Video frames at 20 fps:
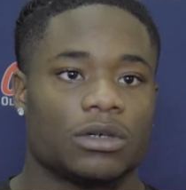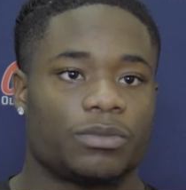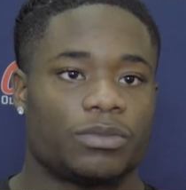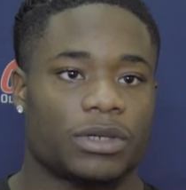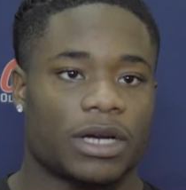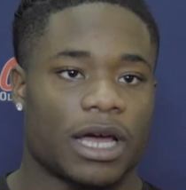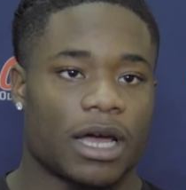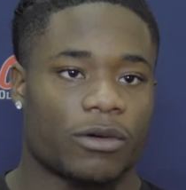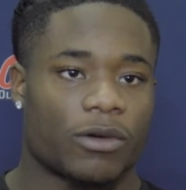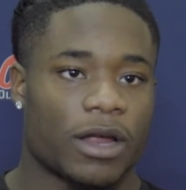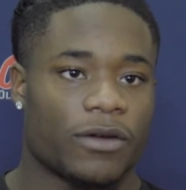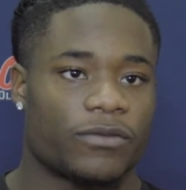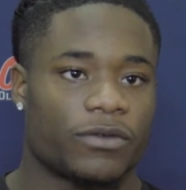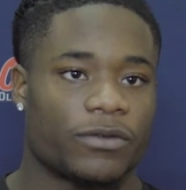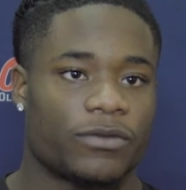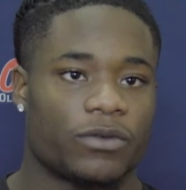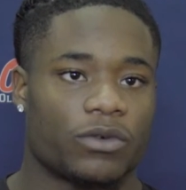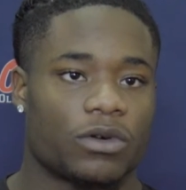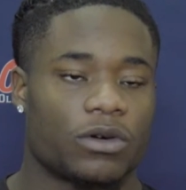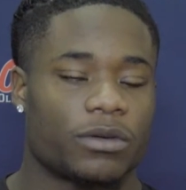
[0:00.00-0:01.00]
put our right foot
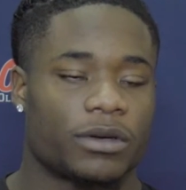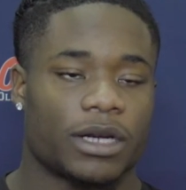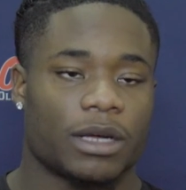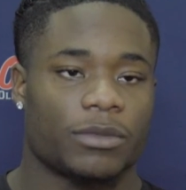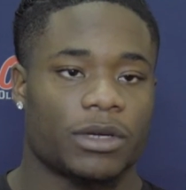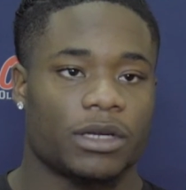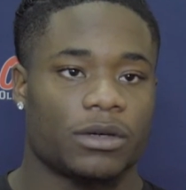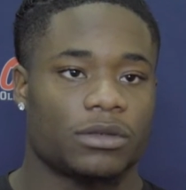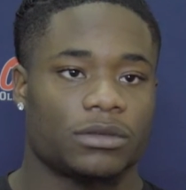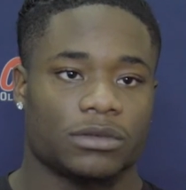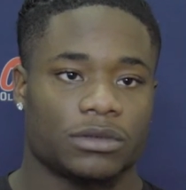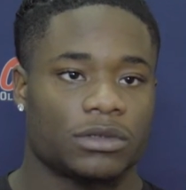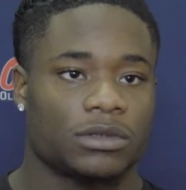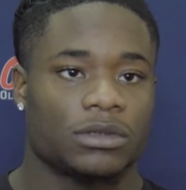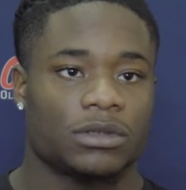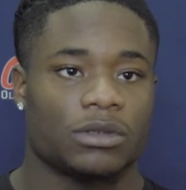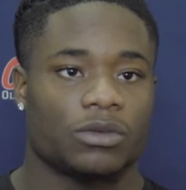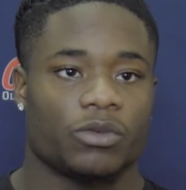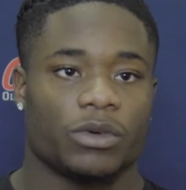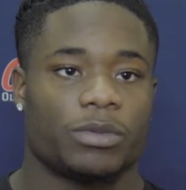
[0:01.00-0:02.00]
forward. I mean,
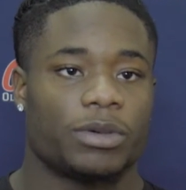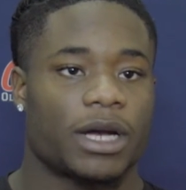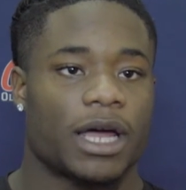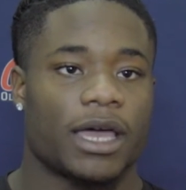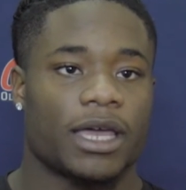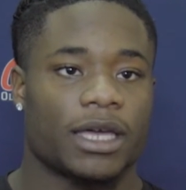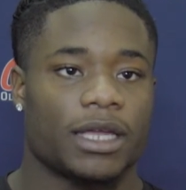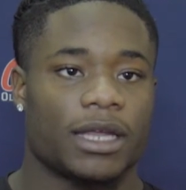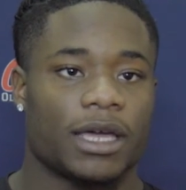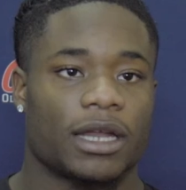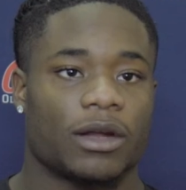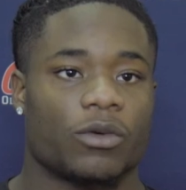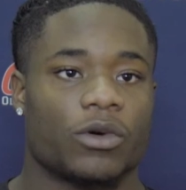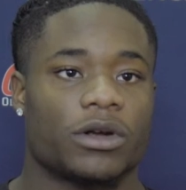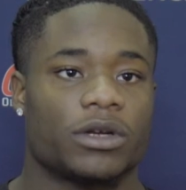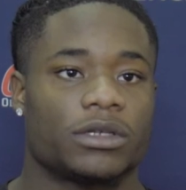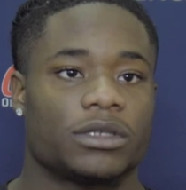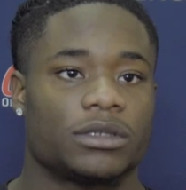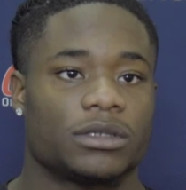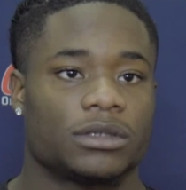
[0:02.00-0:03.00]
we put our head down and
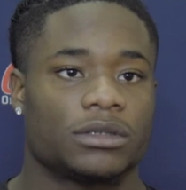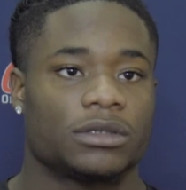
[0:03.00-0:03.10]
worked.